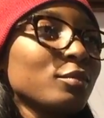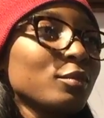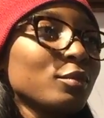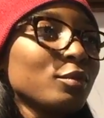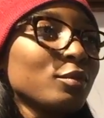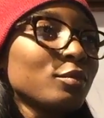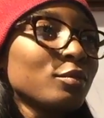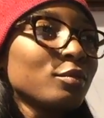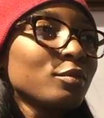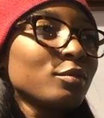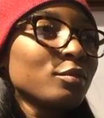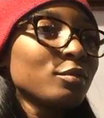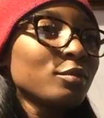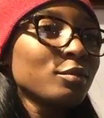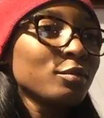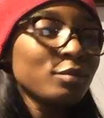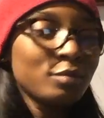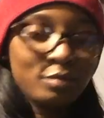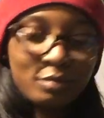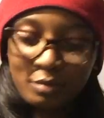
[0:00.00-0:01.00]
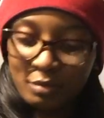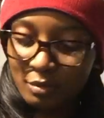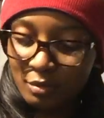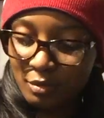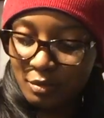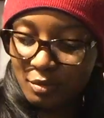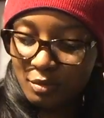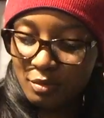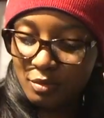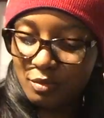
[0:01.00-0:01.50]
We should do it together.
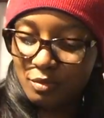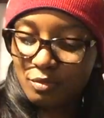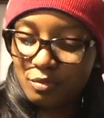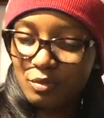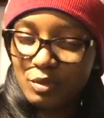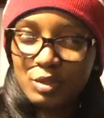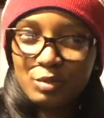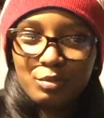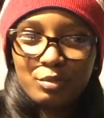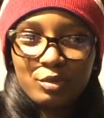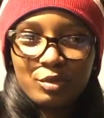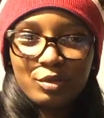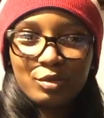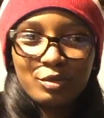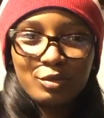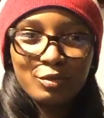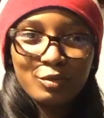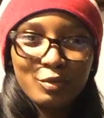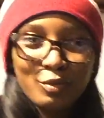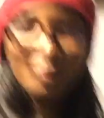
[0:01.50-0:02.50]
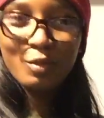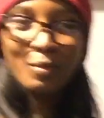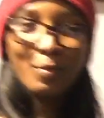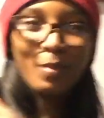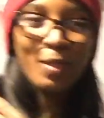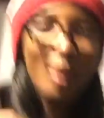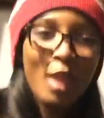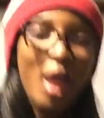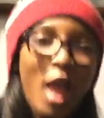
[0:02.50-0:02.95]
Me and Miriam are gonna do the whisper